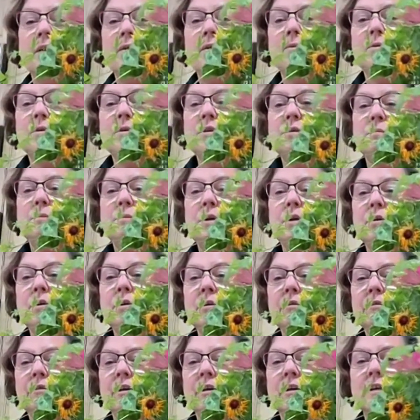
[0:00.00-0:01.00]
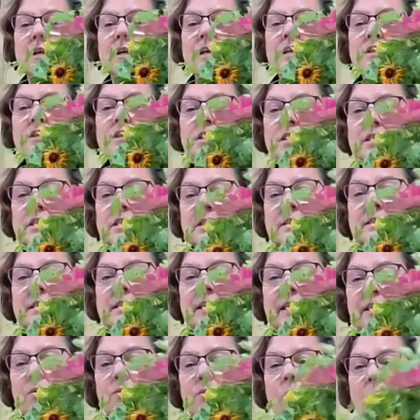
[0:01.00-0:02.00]
thought it was beautiful. It just
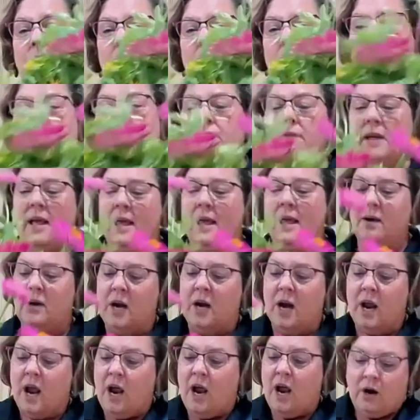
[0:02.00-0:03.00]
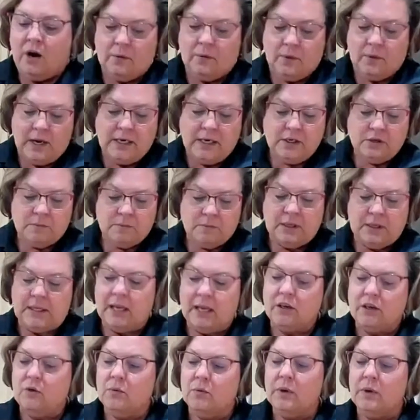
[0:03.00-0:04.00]
looks like a wildflower
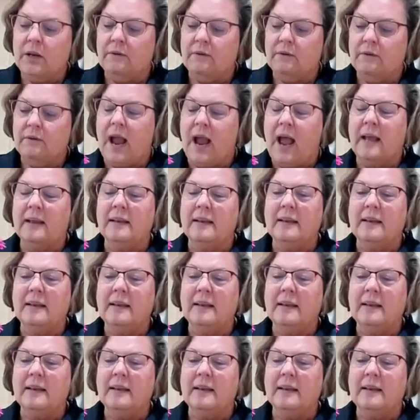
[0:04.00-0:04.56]
arrangement that you would have